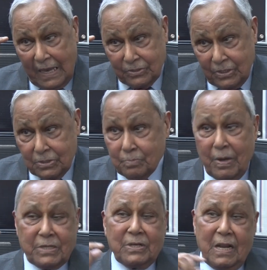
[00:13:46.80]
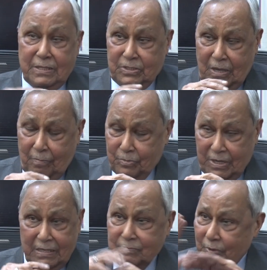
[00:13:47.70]
That's a specialized
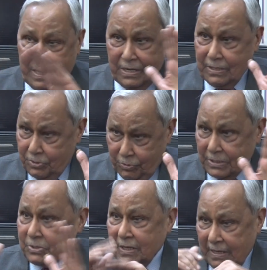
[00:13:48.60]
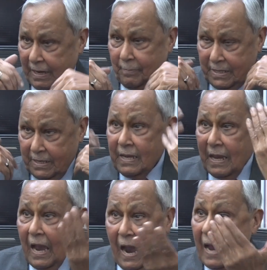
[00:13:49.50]
subject, very interesting. I mean,
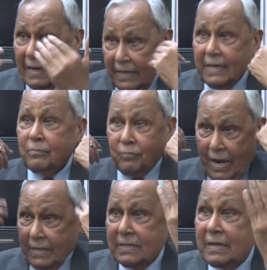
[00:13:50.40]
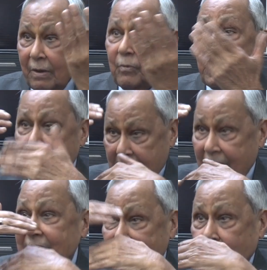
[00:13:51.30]
I in fact never
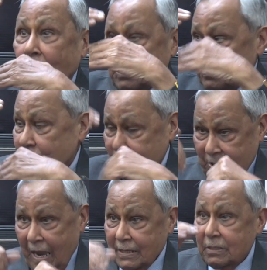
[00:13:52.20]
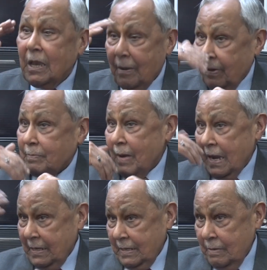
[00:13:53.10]
thought of those lines, but
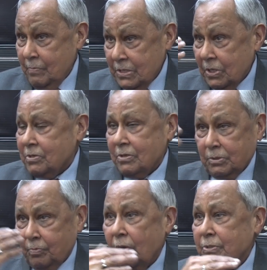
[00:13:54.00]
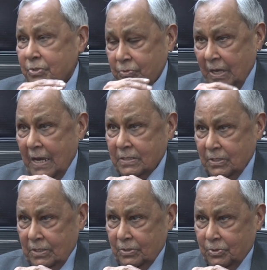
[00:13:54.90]
my immediate response to that
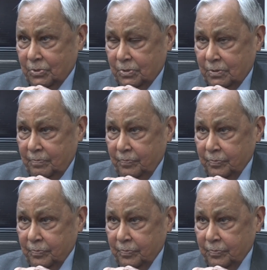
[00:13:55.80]
is,